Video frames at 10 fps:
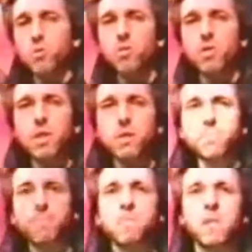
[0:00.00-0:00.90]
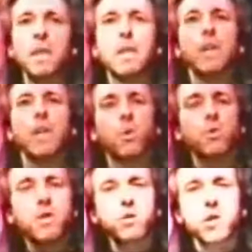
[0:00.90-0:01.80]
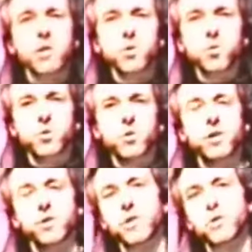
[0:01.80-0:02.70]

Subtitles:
of the sun, and what they discovered was this,